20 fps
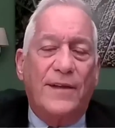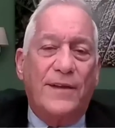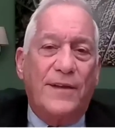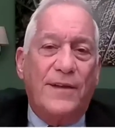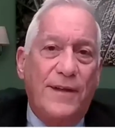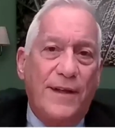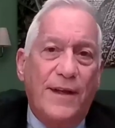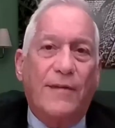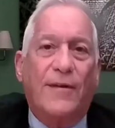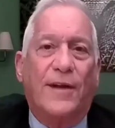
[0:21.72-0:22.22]
a
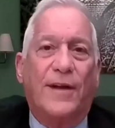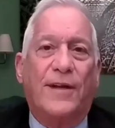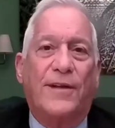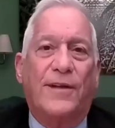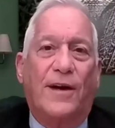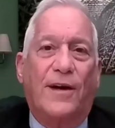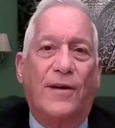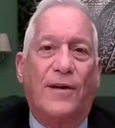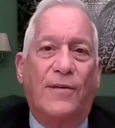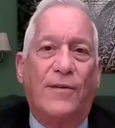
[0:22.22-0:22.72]
year
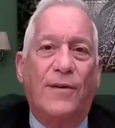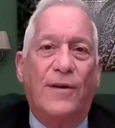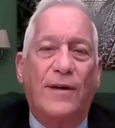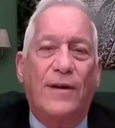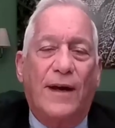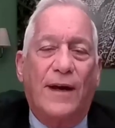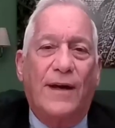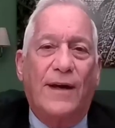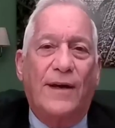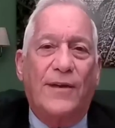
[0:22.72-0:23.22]
ago,
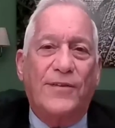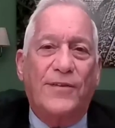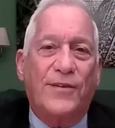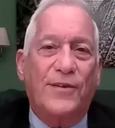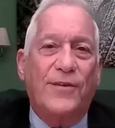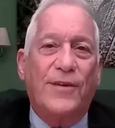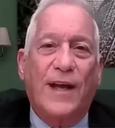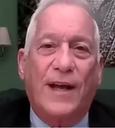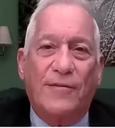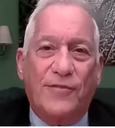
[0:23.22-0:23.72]

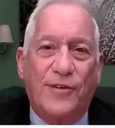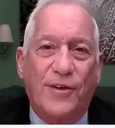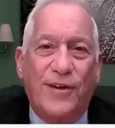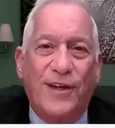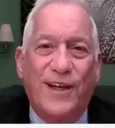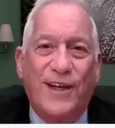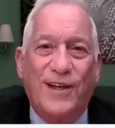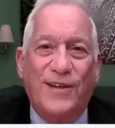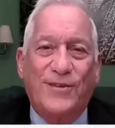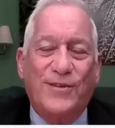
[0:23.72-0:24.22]
soon after
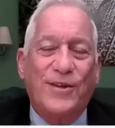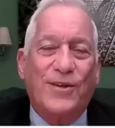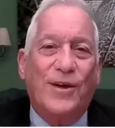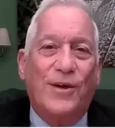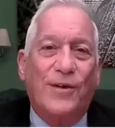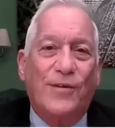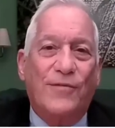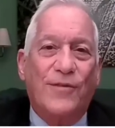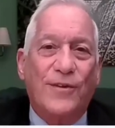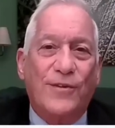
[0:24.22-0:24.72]
he took
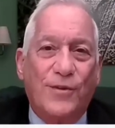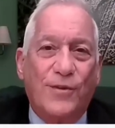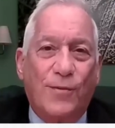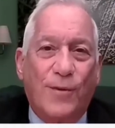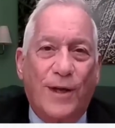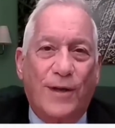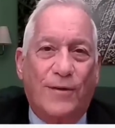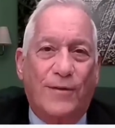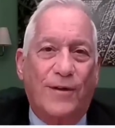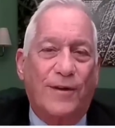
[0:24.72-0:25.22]
over
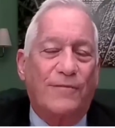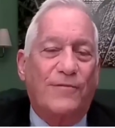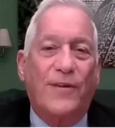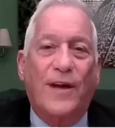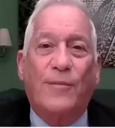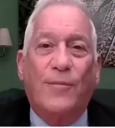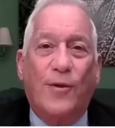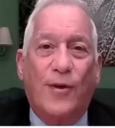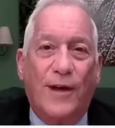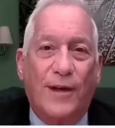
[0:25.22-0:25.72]
Twitter in
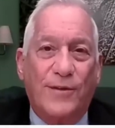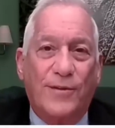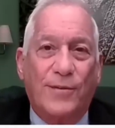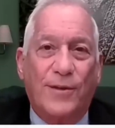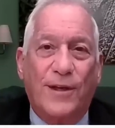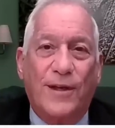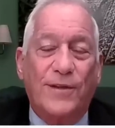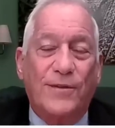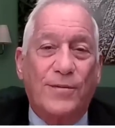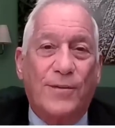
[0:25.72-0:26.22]
February
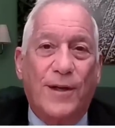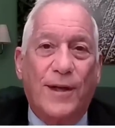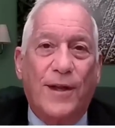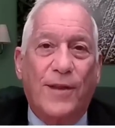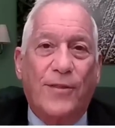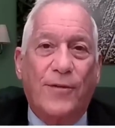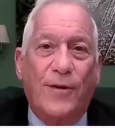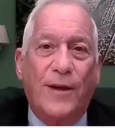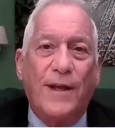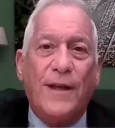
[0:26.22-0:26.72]

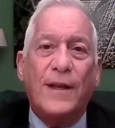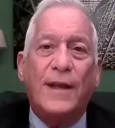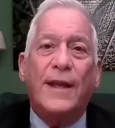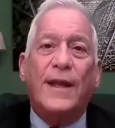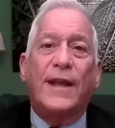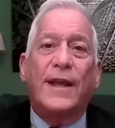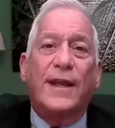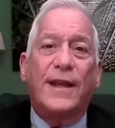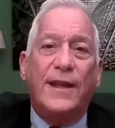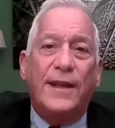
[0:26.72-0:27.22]
2023,
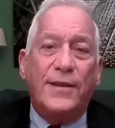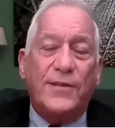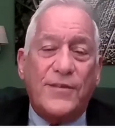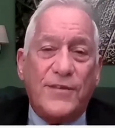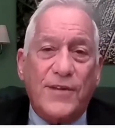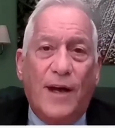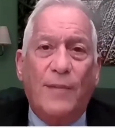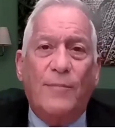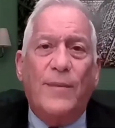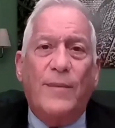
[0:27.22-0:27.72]
he
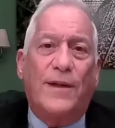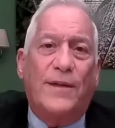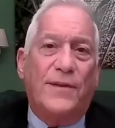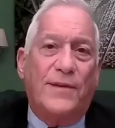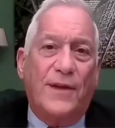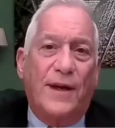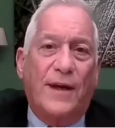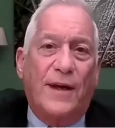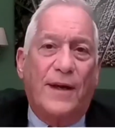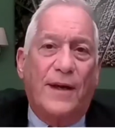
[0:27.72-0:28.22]
summoned
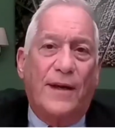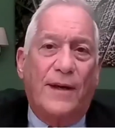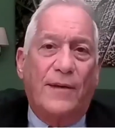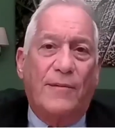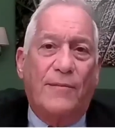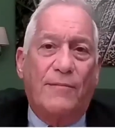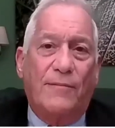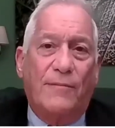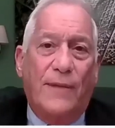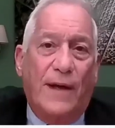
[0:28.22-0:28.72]

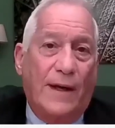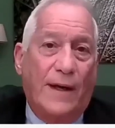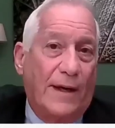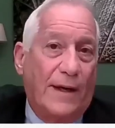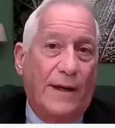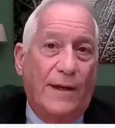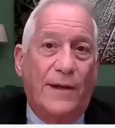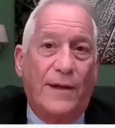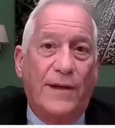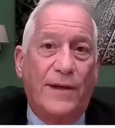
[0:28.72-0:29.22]

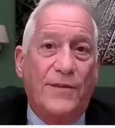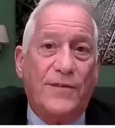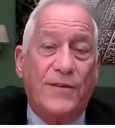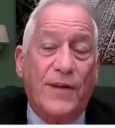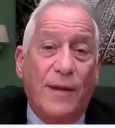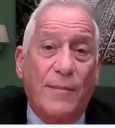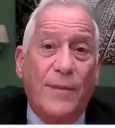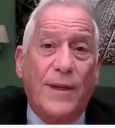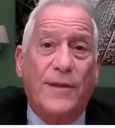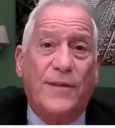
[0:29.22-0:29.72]

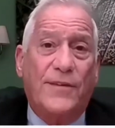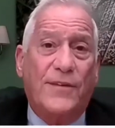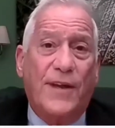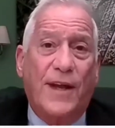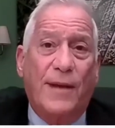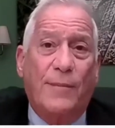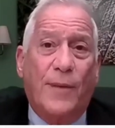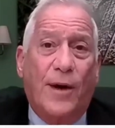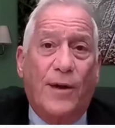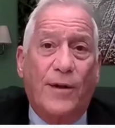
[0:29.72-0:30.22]

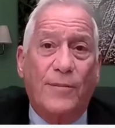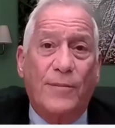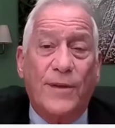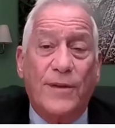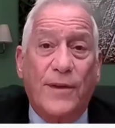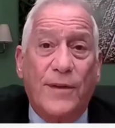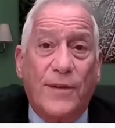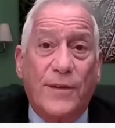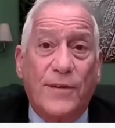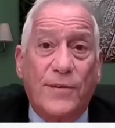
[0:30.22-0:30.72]
Sam Altman
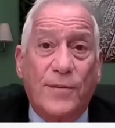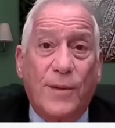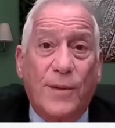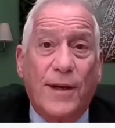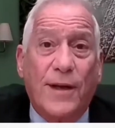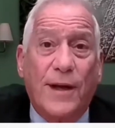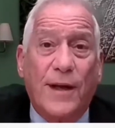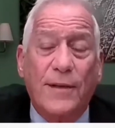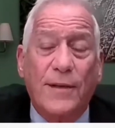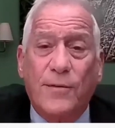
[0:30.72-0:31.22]
to the
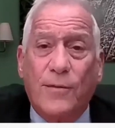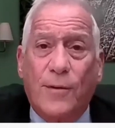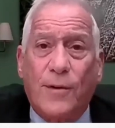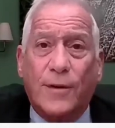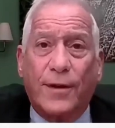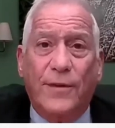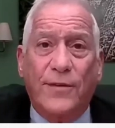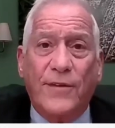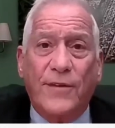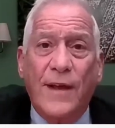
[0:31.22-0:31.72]
Twitter
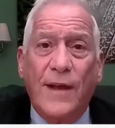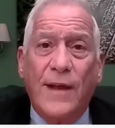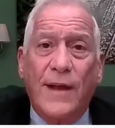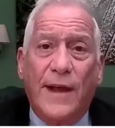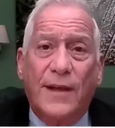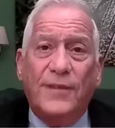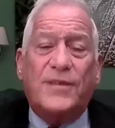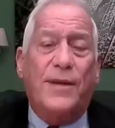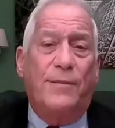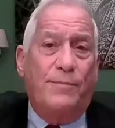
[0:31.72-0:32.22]
headquarters
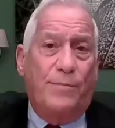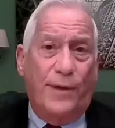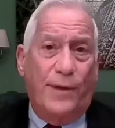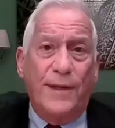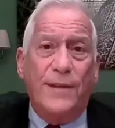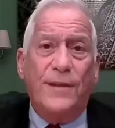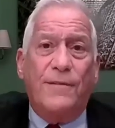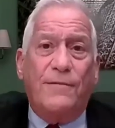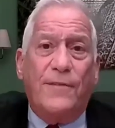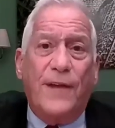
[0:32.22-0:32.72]
and said,
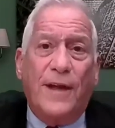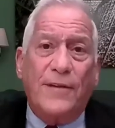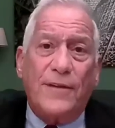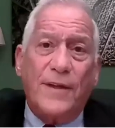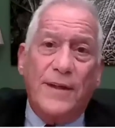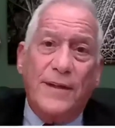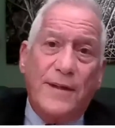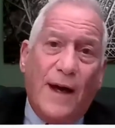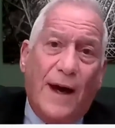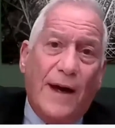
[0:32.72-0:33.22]
"Bring the
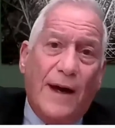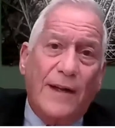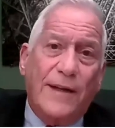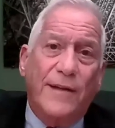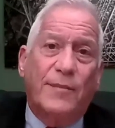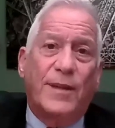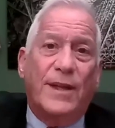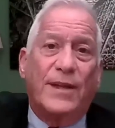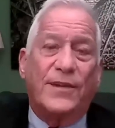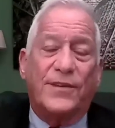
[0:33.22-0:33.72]
founding
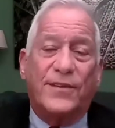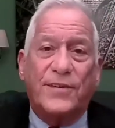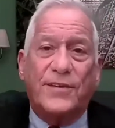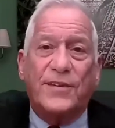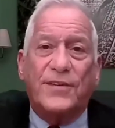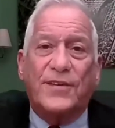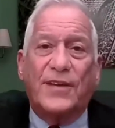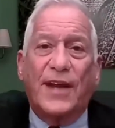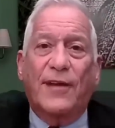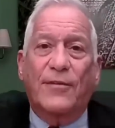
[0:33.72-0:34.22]
documents. This
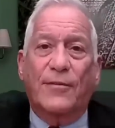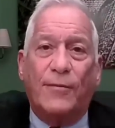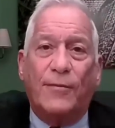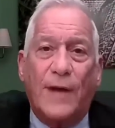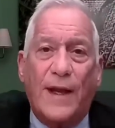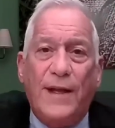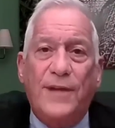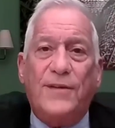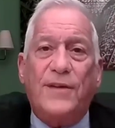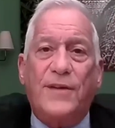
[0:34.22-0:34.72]
is
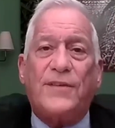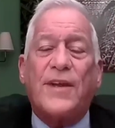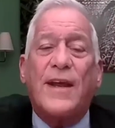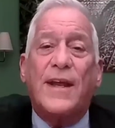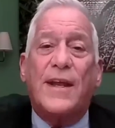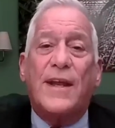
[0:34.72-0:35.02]
outrageous."